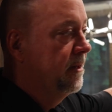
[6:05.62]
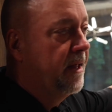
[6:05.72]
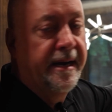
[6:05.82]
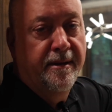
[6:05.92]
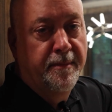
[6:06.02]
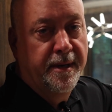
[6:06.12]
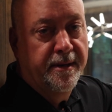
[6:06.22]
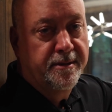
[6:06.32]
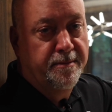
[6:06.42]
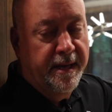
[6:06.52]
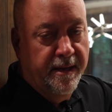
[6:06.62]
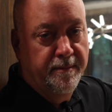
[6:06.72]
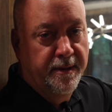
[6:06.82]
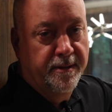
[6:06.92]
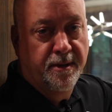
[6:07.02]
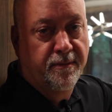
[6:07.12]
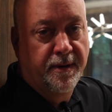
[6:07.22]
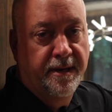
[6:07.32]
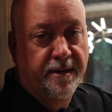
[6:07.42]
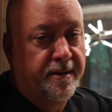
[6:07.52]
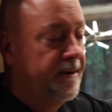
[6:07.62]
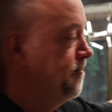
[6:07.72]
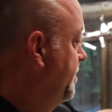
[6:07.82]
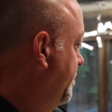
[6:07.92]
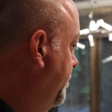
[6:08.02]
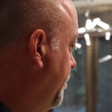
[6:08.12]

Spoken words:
lighted mirrors, makeup mirrors over here, the